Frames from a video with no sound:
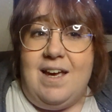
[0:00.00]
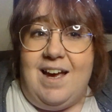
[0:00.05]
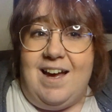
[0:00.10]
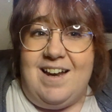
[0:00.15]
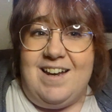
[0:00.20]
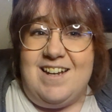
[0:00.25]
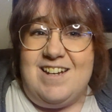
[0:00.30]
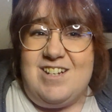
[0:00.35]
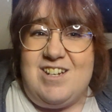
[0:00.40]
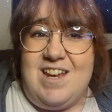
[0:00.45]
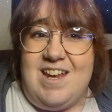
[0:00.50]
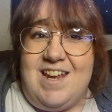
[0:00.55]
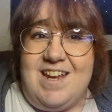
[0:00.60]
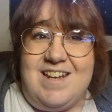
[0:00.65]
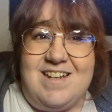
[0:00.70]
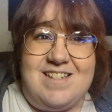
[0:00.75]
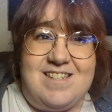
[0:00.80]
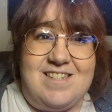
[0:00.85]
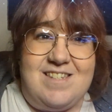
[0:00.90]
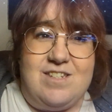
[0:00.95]
and
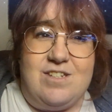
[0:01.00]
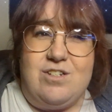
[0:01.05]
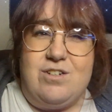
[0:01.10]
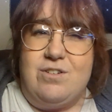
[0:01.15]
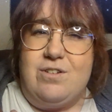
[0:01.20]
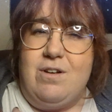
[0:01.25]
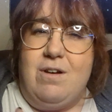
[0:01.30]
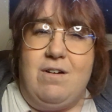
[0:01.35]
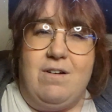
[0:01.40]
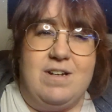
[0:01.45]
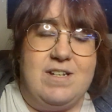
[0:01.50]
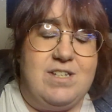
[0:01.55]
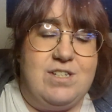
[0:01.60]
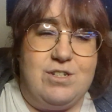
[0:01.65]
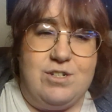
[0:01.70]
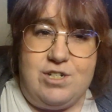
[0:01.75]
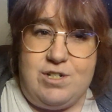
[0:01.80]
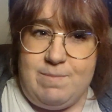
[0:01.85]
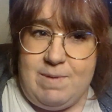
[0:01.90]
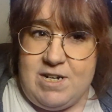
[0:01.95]
it's just, oh, it's
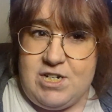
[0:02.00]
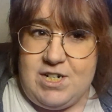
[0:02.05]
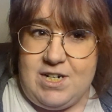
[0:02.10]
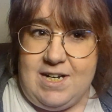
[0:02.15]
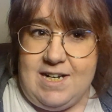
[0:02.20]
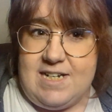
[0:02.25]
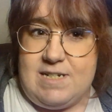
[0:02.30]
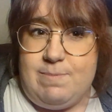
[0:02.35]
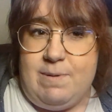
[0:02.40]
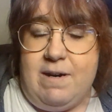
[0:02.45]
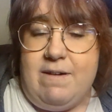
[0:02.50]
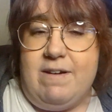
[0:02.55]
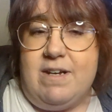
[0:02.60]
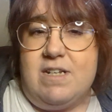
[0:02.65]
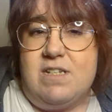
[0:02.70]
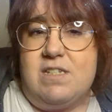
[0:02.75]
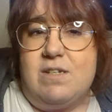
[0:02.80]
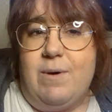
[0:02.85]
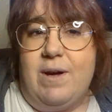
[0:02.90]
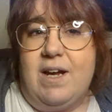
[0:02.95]
such a magical
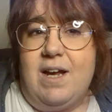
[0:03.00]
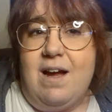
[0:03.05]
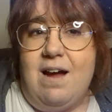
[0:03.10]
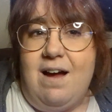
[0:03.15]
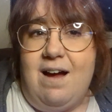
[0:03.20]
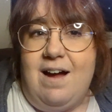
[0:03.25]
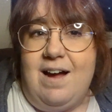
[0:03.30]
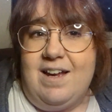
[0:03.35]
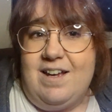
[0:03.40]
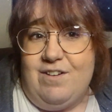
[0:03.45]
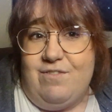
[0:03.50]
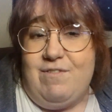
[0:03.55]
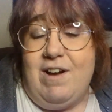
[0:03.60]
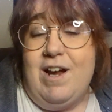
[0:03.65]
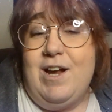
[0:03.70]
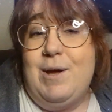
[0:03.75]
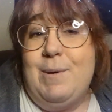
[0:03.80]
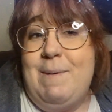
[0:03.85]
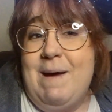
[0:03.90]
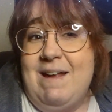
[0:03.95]
experience. So I can
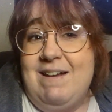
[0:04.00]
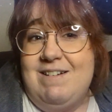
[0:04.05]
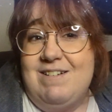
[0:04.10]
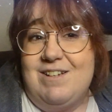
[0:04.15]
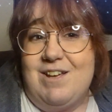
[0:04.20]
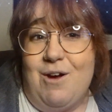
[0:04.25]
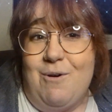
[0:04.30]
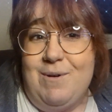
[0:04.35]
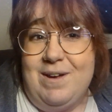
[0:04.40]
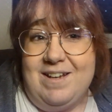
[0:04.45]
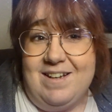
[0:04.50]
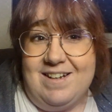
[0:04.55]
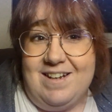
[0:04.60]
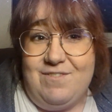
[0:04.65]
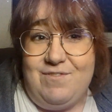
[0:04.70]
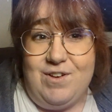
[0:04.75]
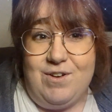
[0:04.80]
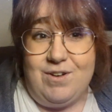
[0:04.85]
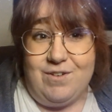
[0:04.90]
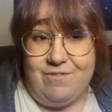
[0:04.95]
recommend going, and
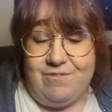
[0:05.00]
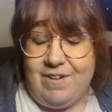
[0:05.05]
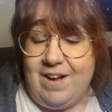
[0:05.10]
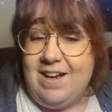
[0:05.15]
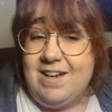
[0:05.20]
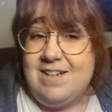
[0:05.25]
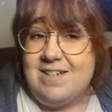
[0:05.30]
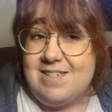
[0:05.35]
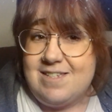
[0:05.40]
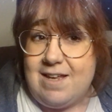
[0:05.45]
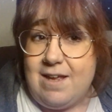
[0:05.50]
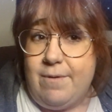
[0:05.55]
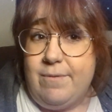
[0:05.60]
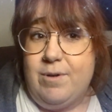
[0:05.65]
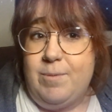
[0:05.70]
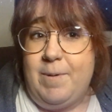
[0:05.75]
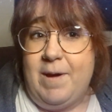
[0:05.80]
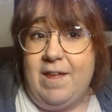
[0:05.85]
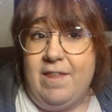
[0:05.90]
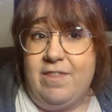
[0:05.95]
if you can find a
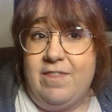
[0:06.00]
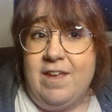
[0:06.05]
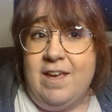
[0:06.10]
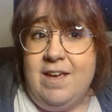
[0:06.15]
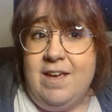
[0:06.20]
sound bath,